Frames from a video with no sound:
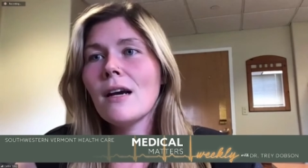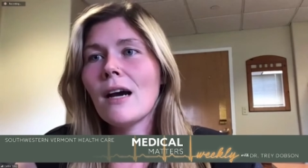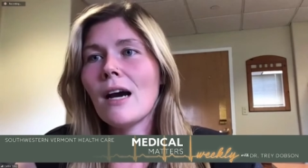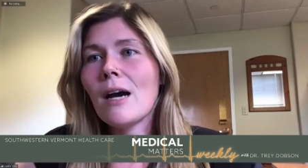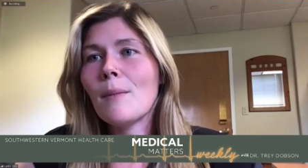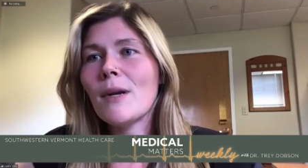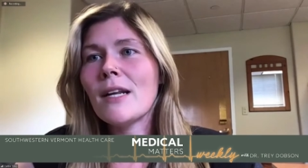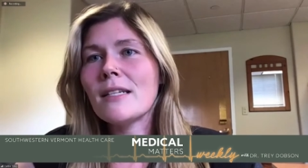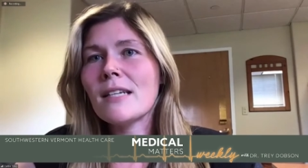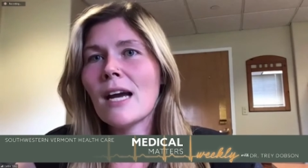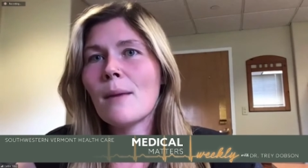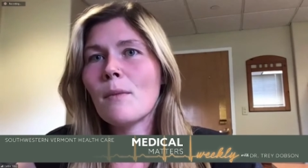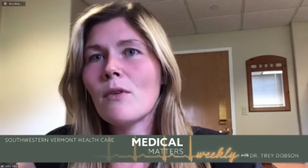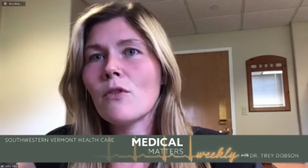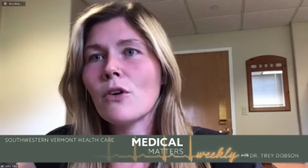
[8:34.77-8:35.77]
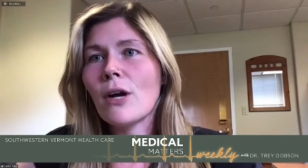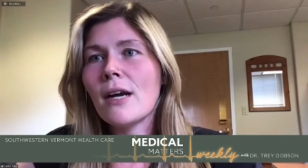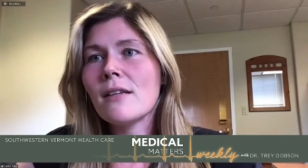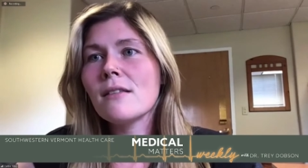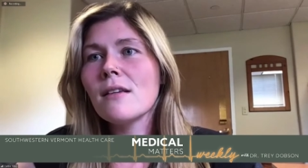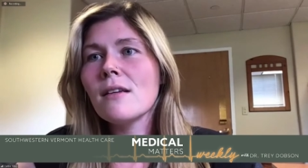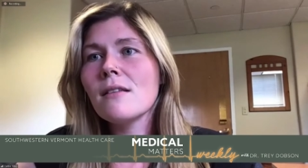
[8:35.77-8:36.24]
um, in a time of
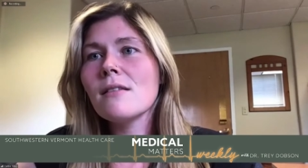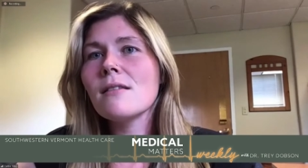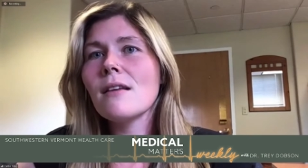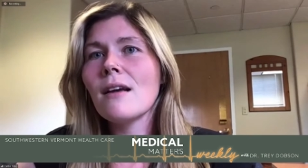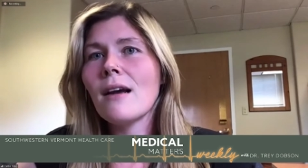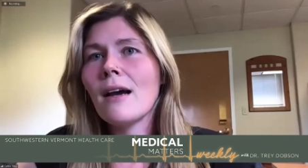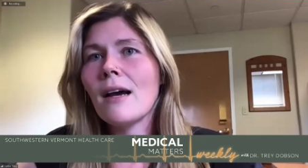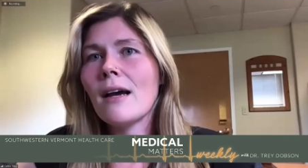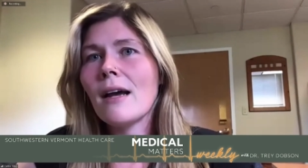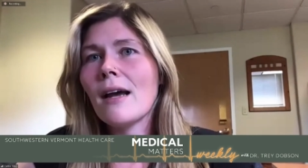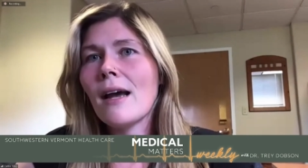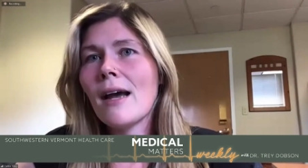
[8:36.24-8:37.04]
crisis uh,